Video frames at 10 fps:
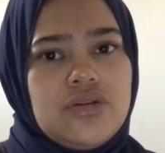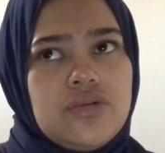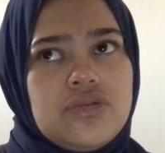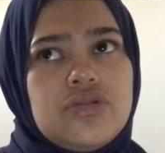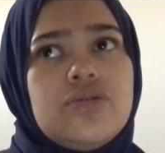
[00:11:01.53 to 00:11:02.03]

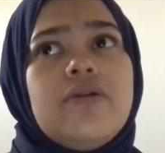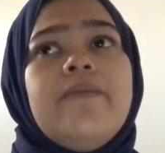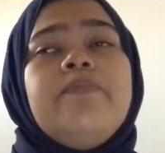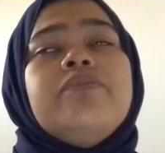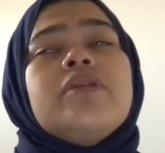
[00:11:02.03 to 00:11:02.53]
also,
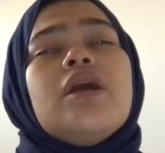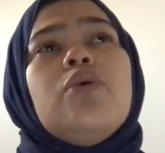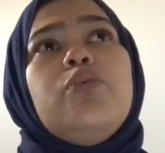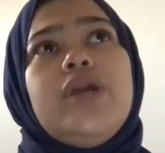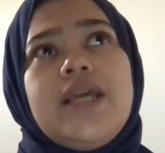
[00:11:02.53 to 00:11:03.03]

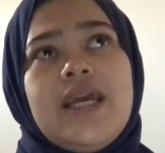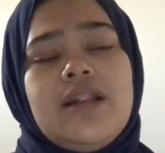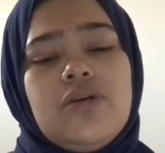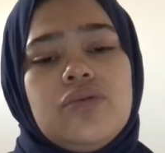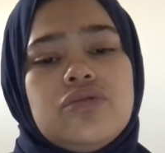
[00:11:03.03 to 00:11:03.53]
we
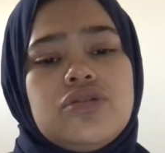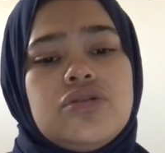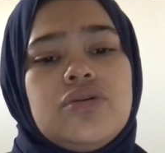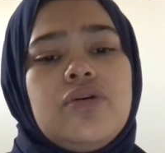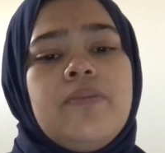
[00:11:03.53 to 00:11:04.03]
can
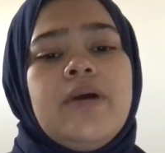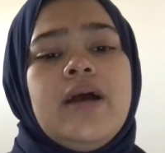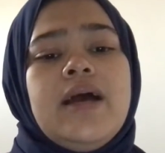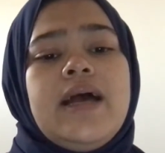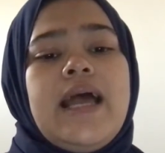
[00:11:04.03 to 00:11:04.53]
also
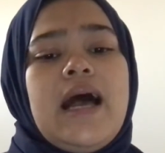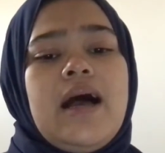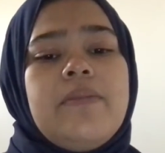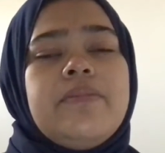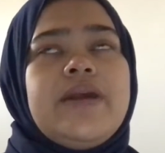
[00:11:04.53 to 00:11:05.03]

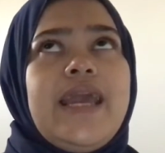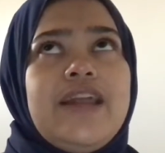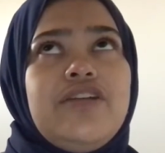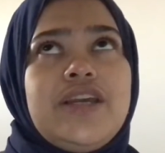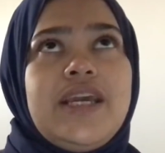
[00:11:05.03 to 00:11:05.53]

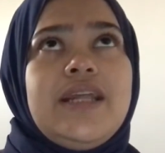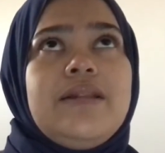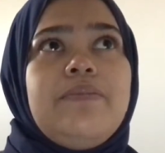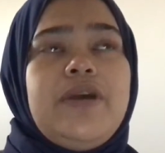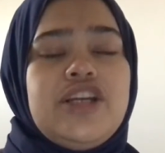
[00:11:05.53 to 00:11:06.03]
educate
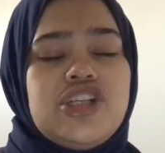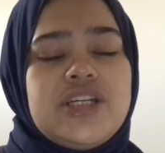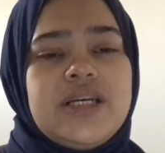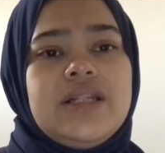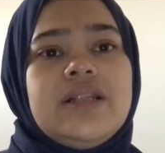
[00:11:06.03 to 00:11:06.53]

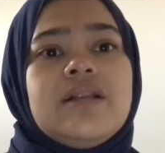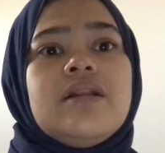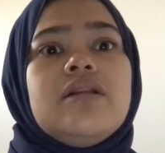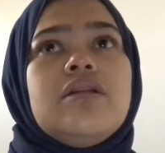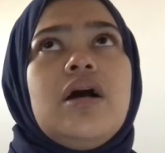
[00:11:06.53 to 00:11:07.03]
patient
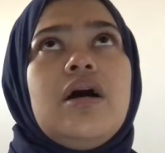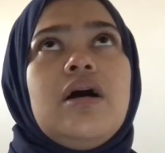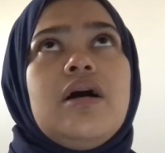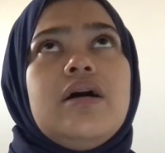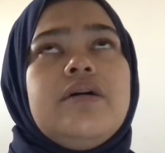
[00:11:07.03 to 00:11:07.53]

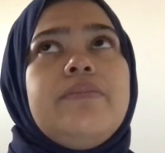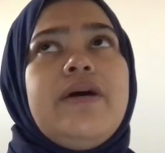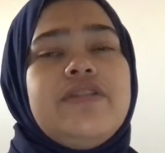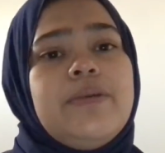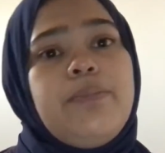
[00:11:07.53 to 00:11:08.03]

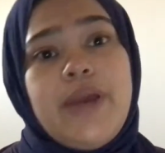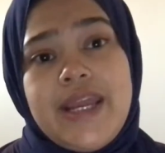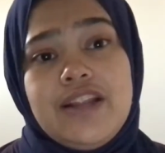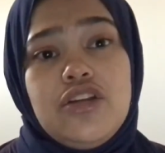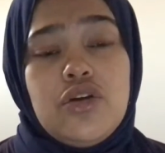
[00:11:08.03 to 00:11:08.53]
about the
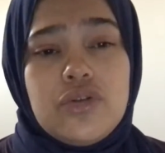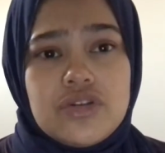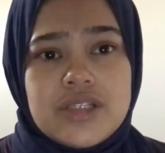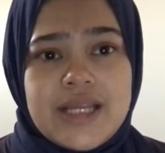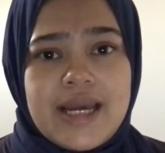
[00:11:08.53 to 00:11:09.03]
pain
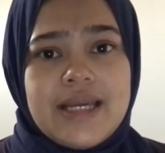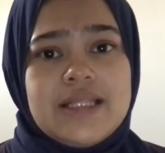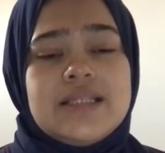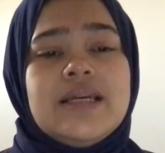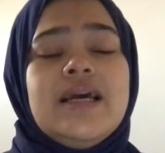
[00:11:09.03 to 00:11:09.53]

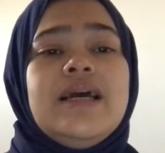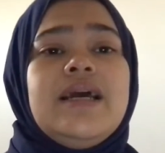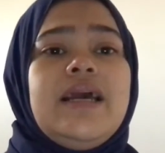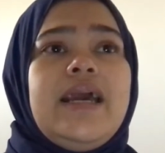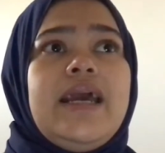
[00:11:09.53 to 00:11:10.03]
neuroscience,
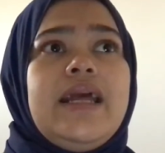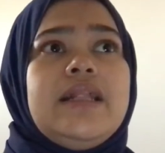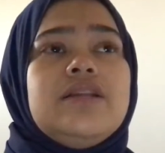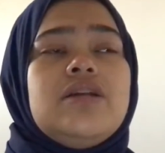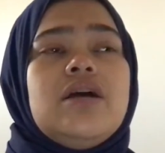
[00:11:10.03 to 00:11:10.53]

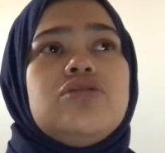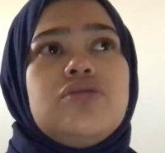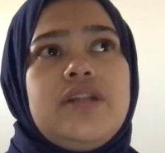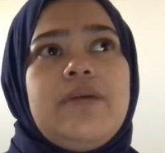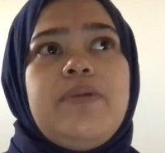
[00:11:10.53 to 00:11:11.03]
and
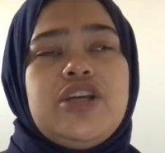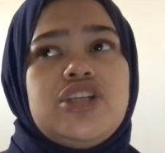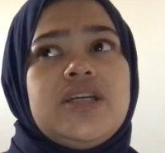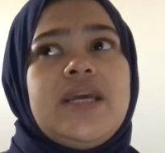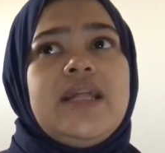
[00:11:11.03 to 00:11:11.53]
so that
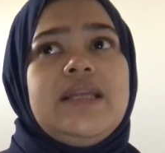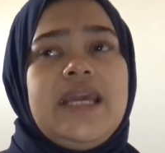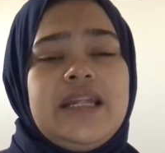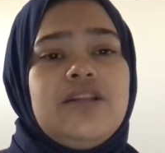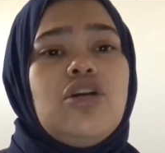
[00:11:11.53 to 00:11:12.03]
patient can
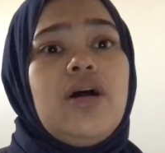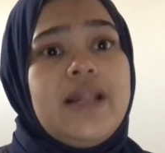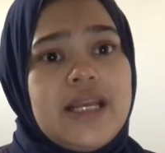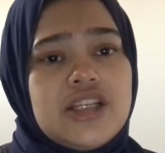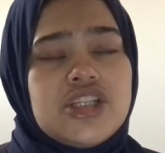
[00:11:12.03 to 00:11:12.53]
gain
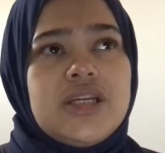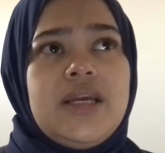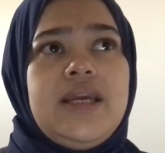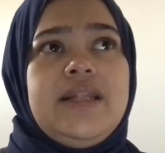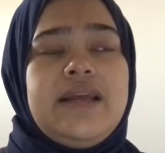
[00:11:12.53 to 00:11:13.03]
knowledge
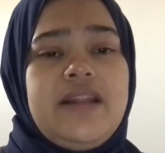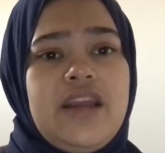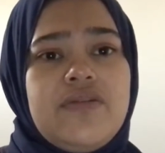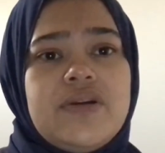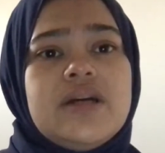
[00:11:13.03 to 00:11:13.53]
in that
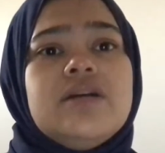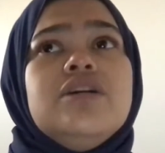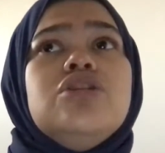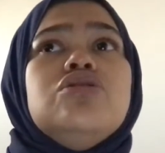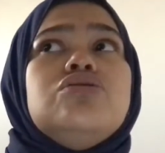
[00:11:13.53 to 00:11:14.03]
area,
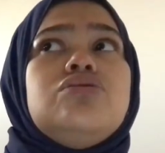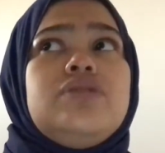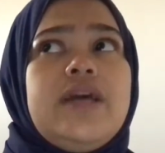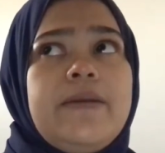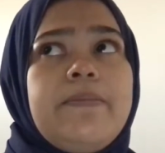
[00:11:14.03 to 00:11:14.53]
so
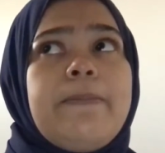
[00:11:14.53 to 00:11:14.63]
that